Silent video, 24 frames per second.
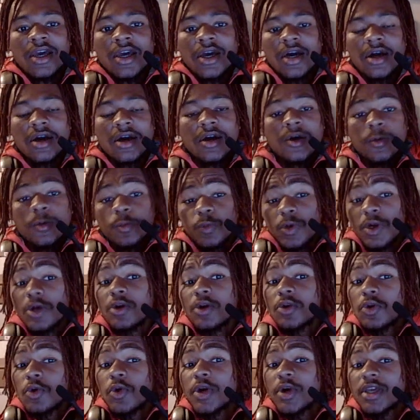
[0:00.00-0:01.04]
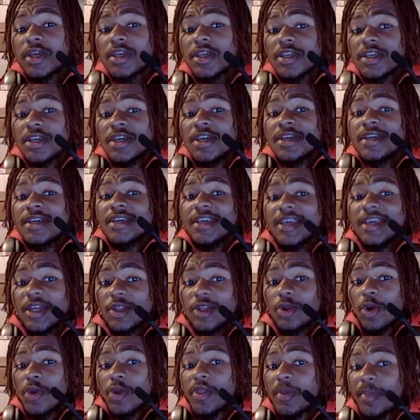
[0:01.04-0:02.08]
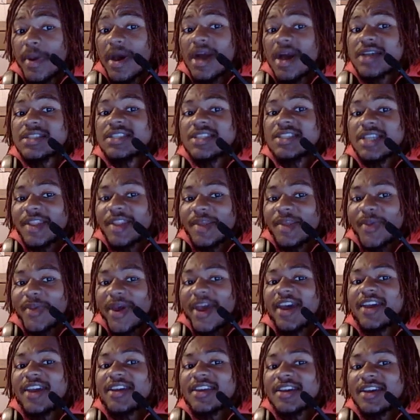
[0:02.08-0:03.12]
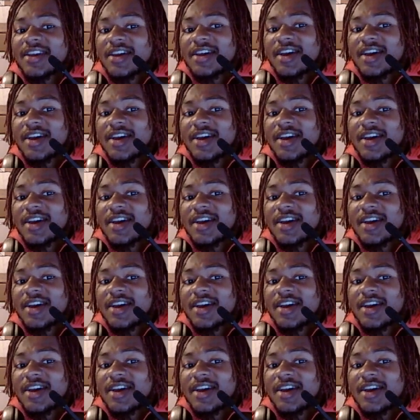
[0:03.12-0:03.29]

Real quick, ignore the boxes in the back.